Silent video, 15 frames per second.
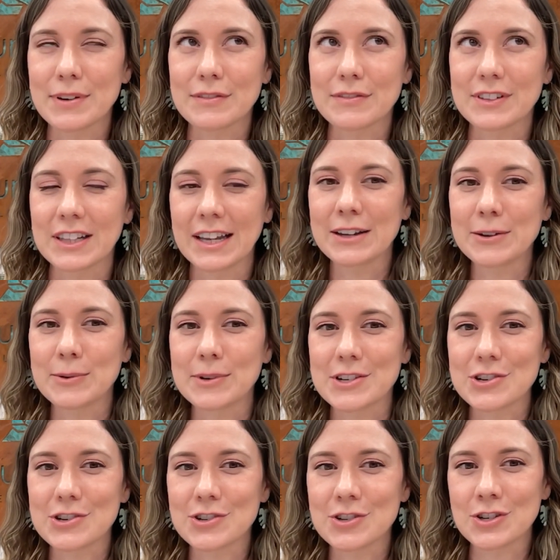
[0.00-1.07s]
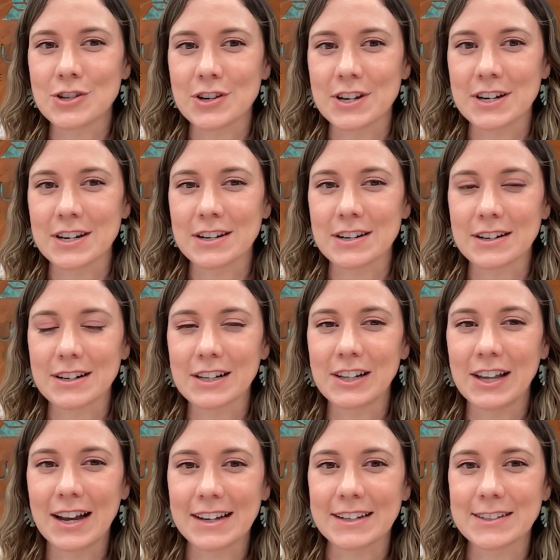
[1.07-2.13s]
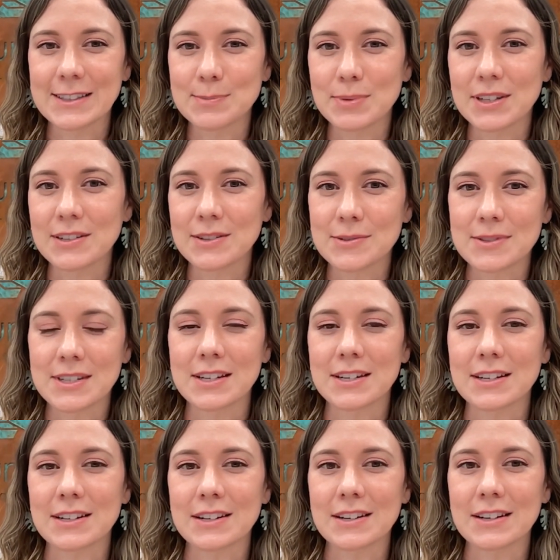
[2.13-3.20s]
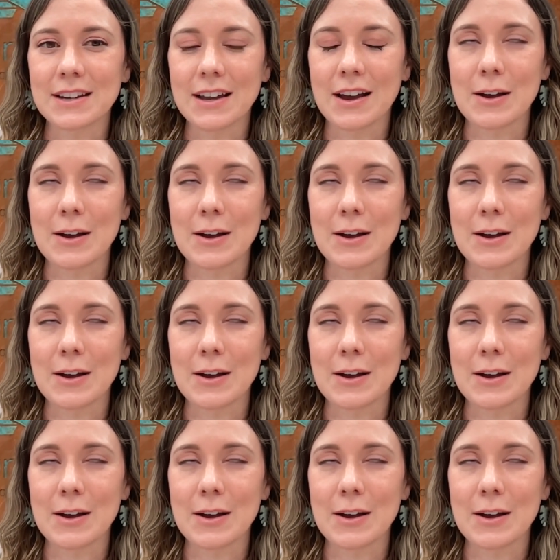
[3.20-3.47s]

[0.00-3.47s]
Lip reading: of language should clients be using,